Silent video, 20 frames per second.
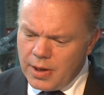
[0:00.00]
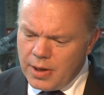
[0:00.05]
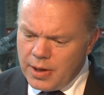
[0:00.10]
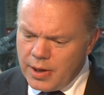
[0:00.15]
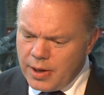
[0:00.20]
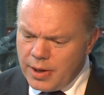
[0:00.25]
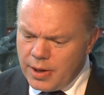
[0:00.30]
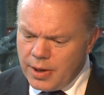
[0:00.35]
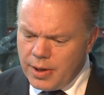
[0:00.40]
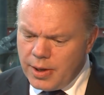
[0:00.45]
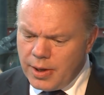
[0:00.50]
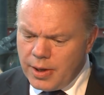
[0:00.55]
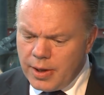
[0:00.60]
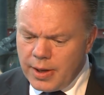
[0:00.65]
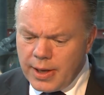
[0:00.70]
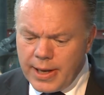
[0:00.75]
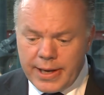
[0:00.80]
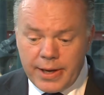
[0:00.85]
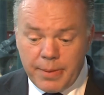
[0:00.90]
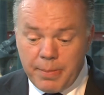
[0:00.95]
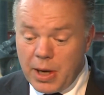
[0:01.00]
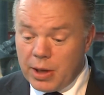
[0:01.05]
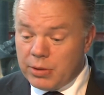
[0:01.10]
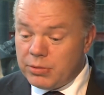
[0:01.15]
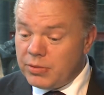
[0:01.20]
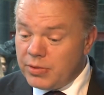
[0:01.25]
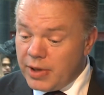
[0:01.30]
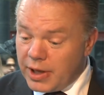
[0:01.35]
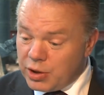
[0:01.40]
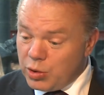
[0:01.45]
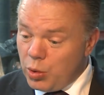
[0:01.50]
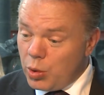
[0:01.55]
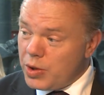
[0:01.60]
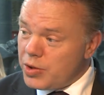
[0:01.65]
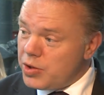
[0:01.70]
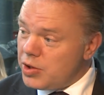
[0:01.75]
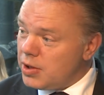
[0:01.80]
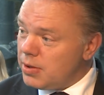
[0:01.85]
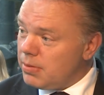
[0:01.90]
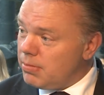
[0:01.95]
and about
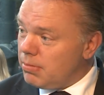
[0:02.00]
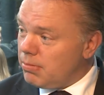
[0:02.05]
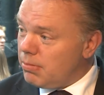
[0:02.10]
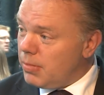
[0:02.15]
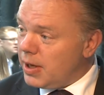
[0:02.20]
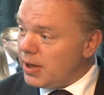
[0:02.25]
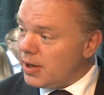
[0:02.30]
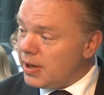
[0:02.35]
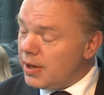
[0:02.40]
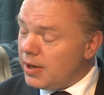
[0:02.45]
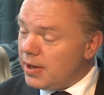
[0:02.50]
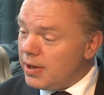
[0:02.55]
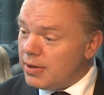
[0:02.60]
technology making